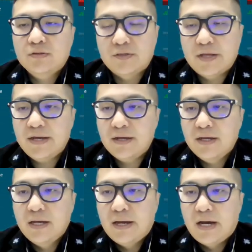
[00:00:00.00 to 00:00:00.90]

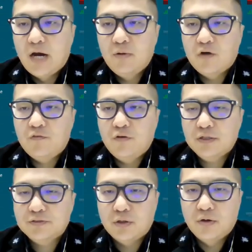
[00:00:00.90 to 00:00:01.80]
Today, I will
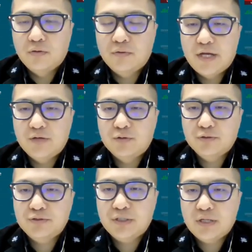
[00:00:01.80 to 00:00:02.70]
focus on
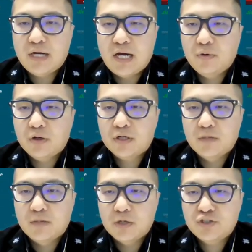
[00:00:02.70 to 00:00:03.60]
introducing our
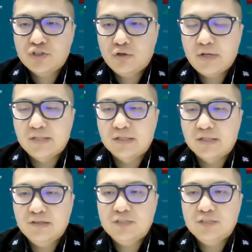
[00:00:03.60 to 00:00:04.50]
commercial and
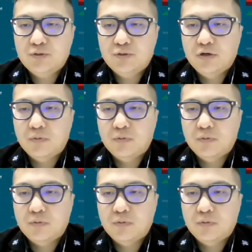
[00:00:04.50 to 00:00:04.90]
industrial